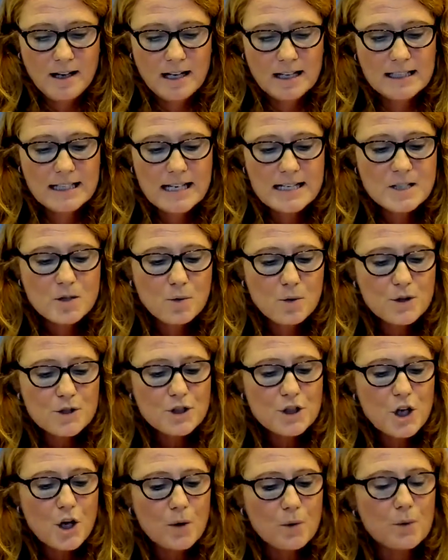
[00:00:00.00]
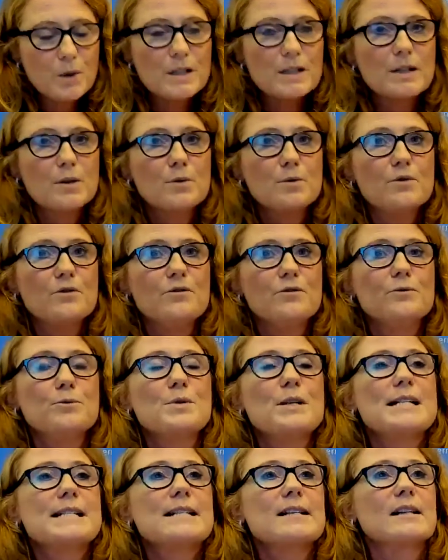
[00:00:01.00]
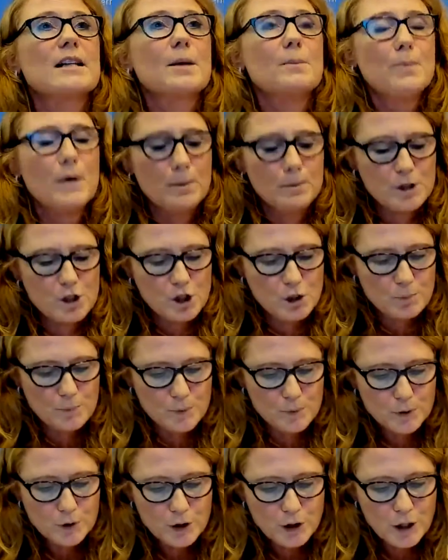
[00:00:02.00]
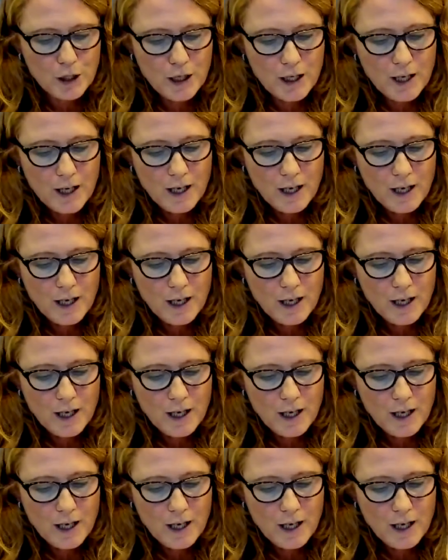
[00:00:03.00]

And he has also recently published a book